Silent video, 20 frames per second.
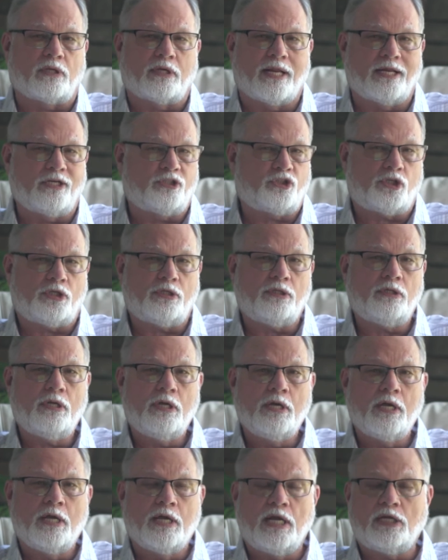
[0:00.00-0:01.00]
the nation.
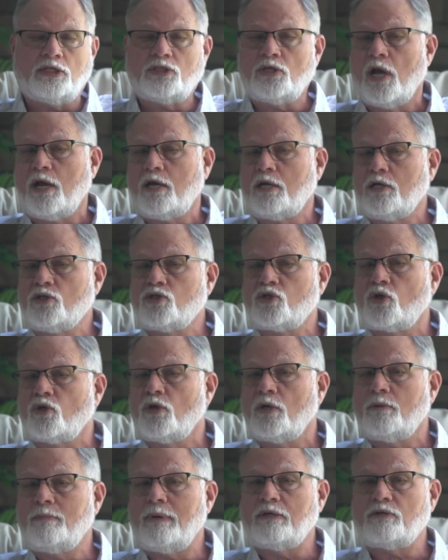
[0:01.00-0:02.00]
He's not
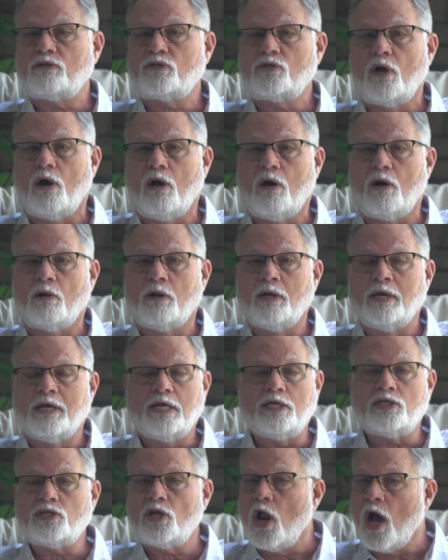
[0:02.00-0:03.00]
concerned about Saul.
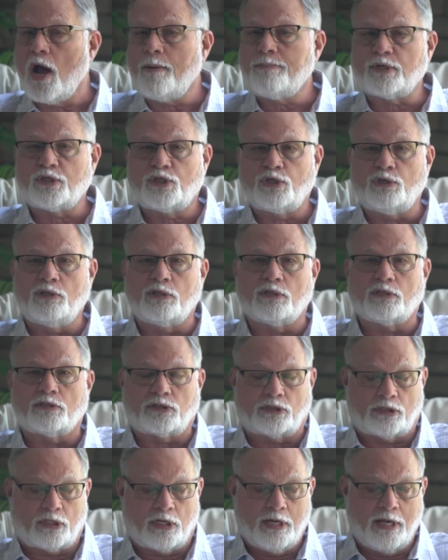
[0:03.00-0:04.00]
He's an
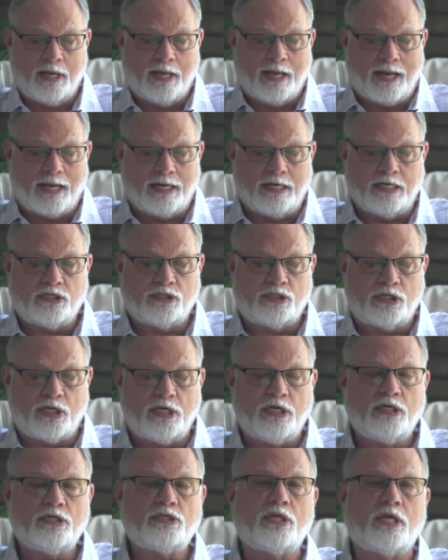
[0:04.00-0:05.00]
opportunist. And he
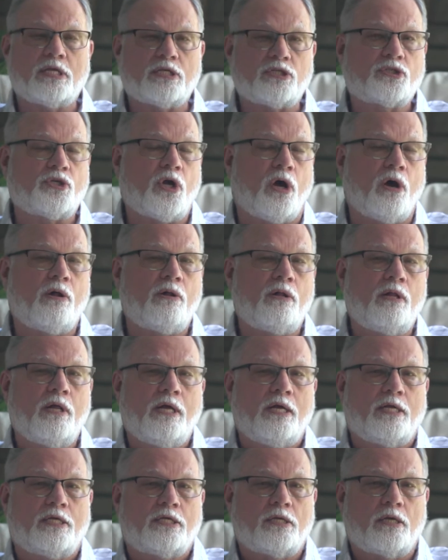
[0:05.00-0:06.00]
sees that
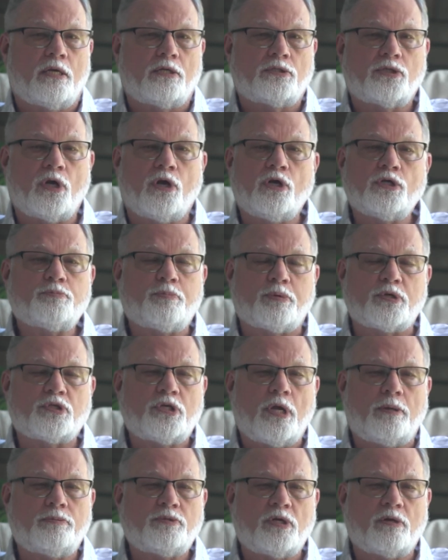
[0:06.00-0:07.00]
Saul's
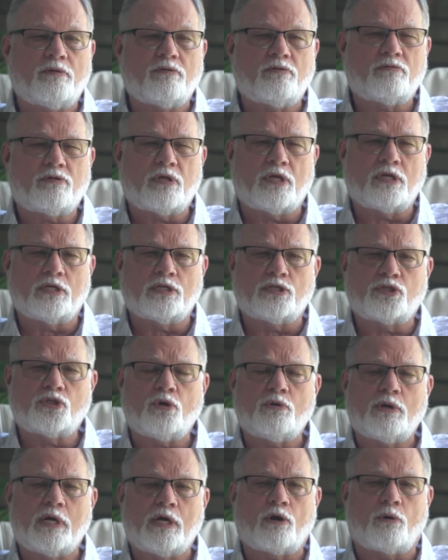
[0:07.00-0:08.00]
perception of the thing is
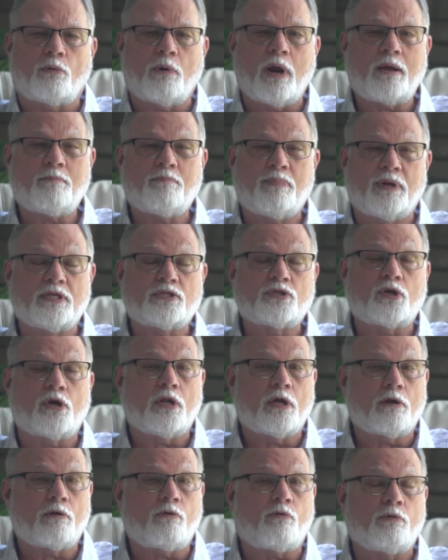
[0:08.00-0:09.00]
so incorrect, but it's
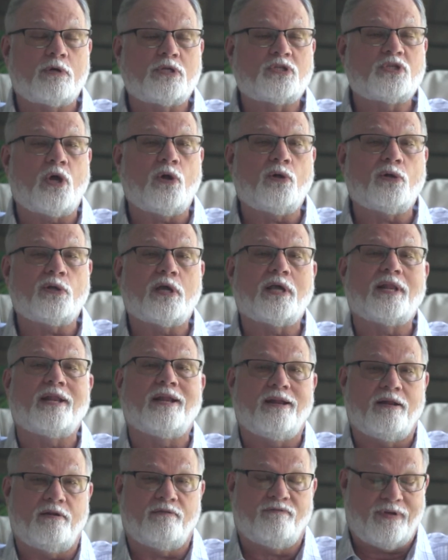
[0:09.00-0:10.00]
going to result in
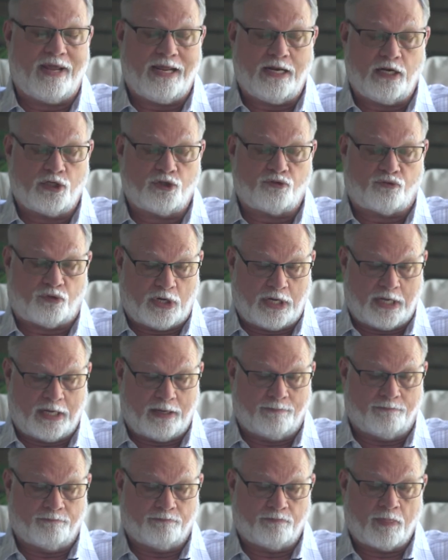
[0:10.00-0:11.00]
an advantage for
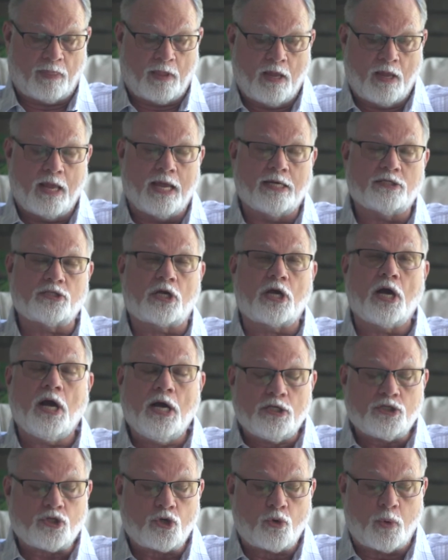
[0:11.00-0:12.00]
him. As a
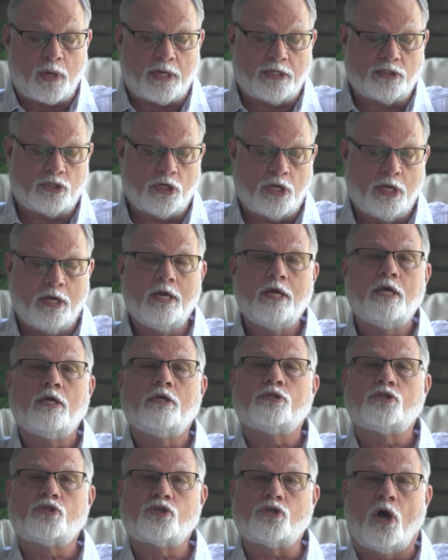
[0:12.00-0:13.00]
consequence,
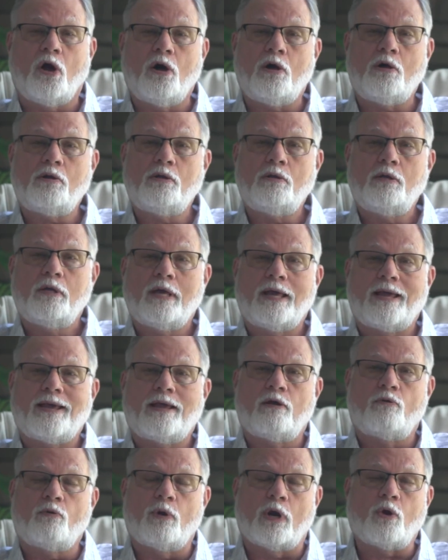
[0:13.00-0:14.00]
Saul
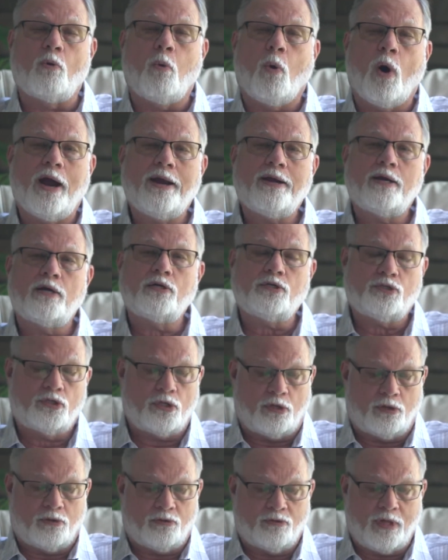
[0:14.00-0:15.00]
requires
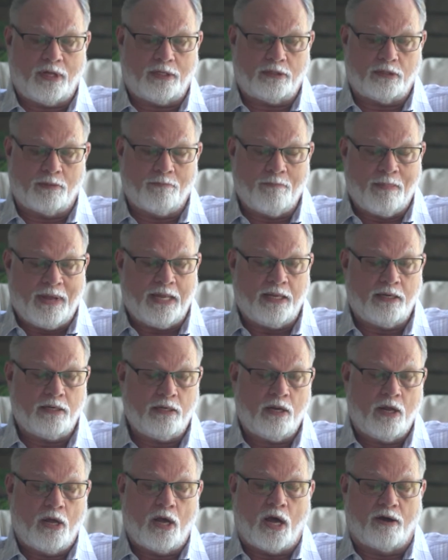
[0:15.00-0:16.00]
that the
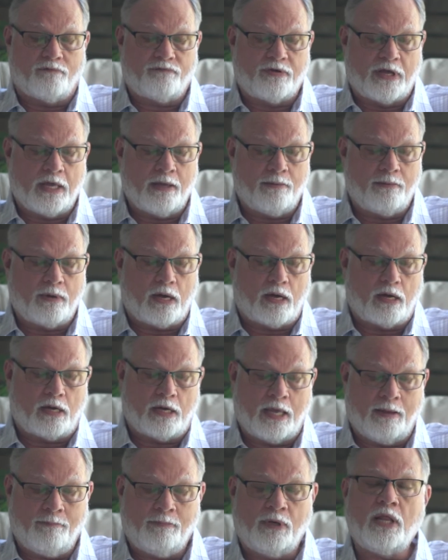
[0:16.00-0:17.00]
men of
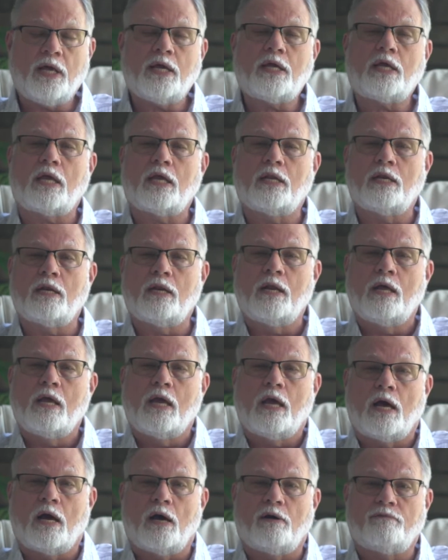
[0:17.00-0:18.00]
Ahimelech and
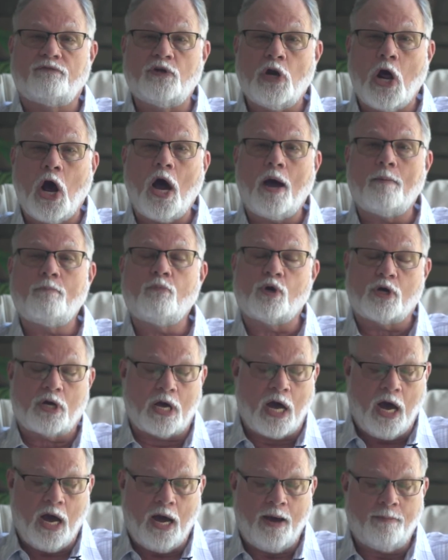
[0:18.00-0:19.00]
of Nob will
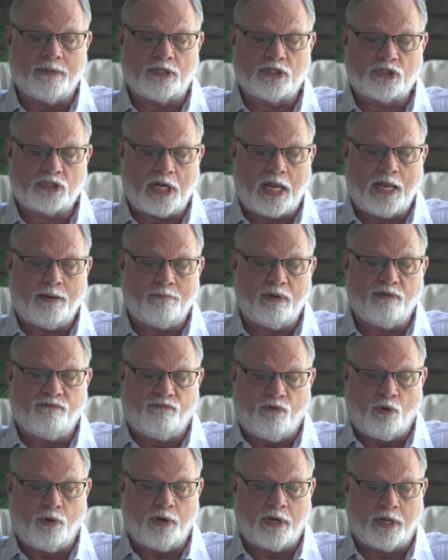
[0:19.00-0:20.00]
come and stand
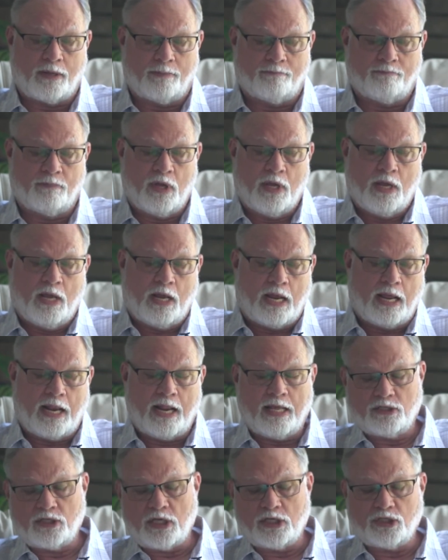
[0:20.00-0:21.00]
before him.
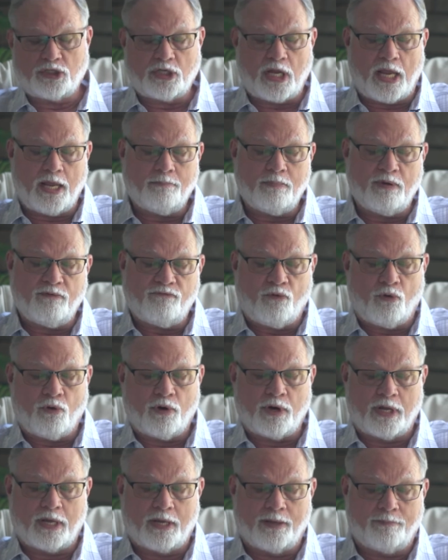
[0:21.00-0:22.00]
And as they stand
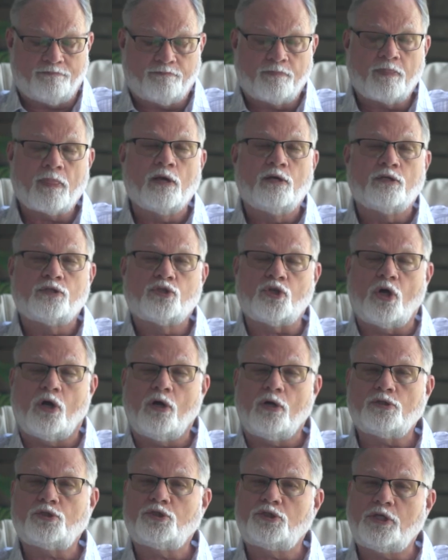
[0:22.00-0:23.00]
before him,
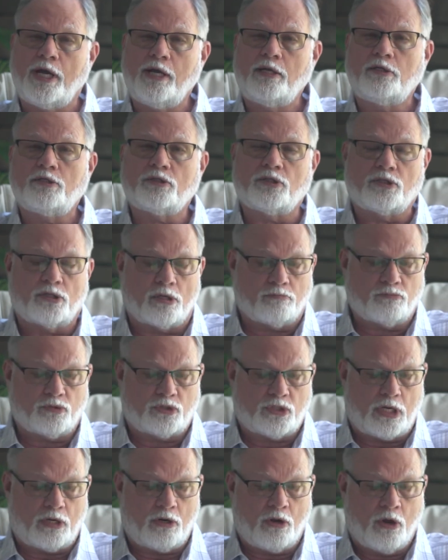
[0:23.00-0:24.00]
Saul challenges them and
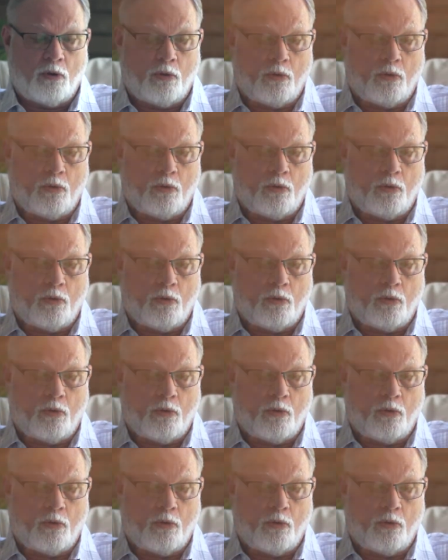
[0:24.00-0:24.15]
said,